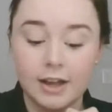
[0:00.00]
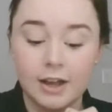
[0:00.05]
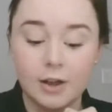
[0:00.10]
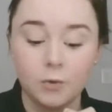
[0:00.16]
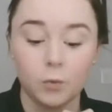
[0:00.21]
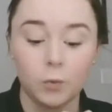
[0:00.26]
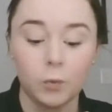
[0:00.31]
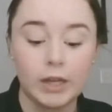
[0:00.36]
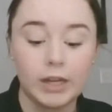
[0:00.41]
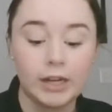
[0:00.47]

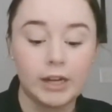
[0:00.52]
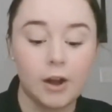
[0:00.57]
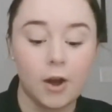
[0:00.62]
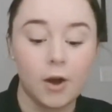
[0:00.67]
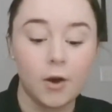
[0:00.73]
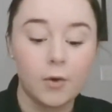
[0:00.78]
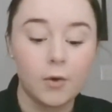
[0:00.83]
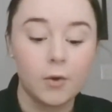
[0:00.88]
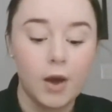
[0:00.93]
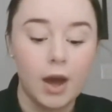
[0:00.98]
we
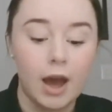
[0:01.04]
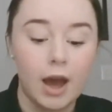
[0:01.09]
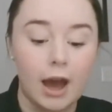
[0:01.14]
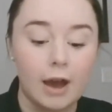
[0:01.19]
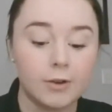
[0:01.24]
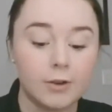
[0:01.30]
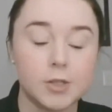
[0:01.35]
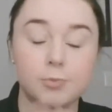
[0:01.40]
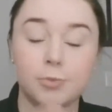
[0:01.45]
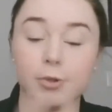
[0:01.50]
know how
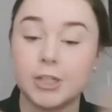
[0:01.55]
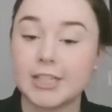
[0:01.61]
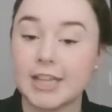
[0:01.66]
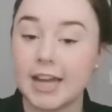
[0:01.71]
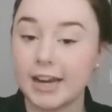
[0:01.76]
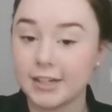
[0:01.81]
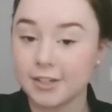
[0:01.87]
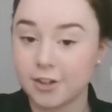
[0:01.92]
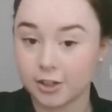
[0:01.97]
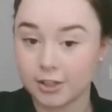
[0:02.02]
to
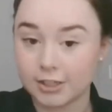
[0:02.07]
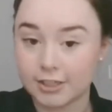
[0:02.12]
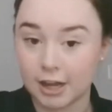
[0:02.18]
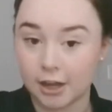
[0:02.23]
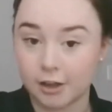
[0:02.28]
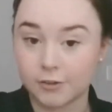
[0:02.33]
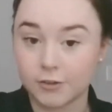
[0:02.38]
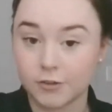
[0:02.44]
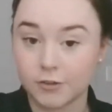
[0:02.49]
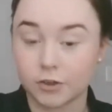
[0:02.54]
protect
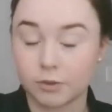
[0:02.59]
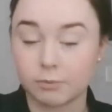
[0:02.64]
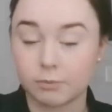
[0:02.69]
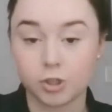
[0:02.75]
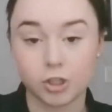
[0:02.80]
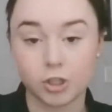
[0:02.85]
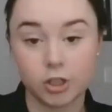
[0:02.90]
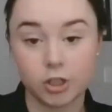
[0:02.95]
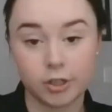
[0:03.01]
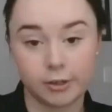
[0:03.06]
ourselves from
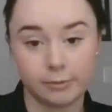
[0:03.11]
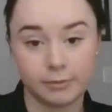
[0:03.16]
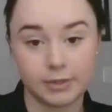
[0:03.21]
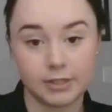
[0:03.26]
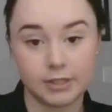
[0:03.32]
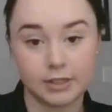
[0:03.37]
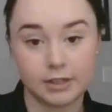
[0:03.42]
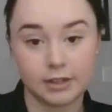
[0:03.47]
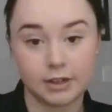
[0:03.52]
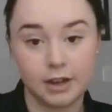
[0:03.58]

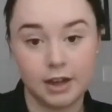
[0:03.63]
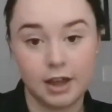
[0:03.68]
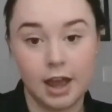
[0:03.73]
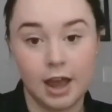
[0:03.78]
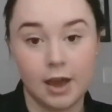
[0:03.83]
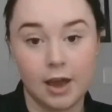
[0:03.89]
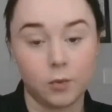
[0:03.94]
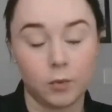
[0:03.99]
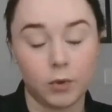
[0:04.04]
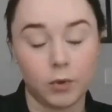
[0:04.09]
germs,
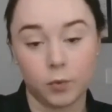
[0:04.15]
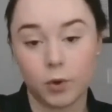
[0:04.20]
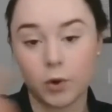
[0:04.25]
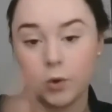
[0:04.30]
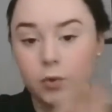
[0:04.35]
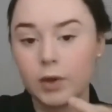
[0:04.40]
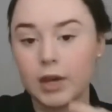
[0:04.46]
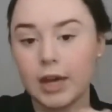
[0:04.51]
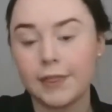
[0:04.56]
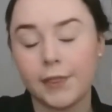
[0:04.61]
and we
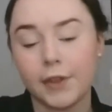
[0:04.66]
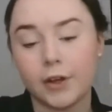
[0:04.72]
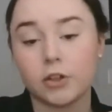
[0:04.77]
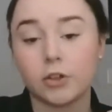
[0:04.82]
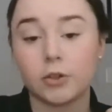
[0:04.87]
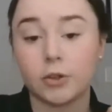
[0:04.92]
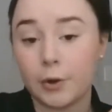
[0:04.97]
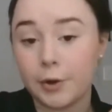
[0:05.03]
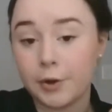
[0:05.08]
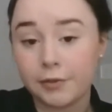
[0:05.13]
won't get the
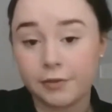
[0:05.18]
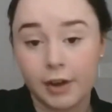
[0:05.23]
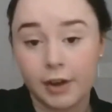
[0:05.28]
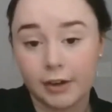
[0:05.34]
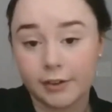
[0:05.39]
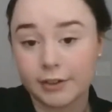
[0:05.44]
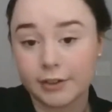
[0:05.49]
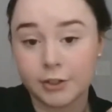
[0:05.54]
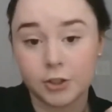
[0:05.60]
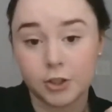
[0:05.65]

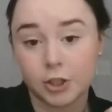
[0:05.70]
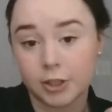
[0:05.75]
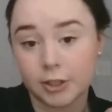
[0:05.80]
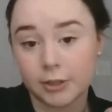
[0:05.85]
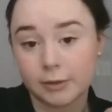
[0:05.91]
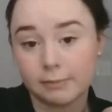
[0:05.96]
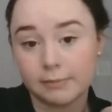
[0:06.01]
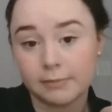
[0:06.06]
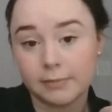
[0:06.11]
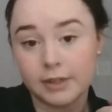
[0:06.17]
coronavirus
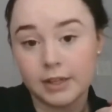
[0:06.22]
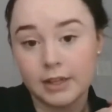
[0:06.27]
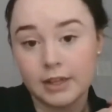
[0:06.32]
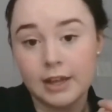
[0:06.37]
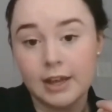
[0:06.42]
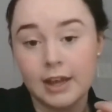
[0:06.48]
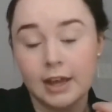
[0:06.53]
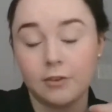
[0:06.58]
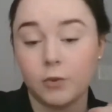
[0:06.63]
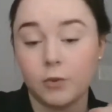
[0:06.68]
germ
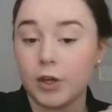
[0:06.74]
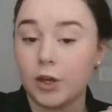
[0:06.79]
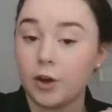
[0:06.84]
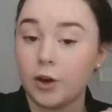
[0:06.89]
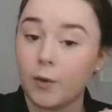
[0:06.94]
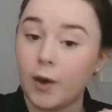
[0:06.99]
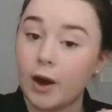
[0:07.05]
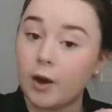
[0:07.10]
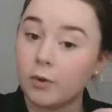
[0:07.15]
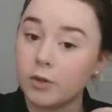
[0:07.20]
if we go
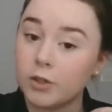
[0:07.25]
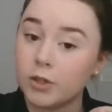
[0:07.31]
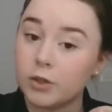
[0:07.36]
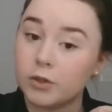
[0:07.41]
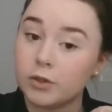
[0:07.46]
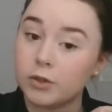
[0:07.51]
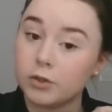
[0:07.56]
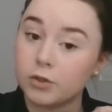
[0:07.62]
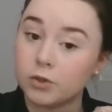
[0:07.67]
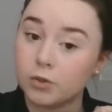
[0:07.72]
out to the
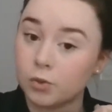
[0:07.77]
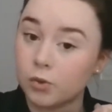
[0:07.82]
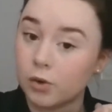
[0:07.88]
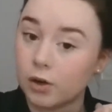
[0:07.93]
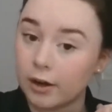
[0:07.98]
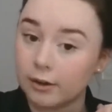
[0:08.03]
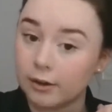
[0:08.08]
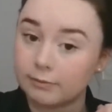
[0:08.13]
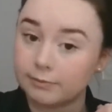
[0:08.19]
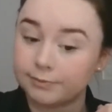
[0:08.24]
store.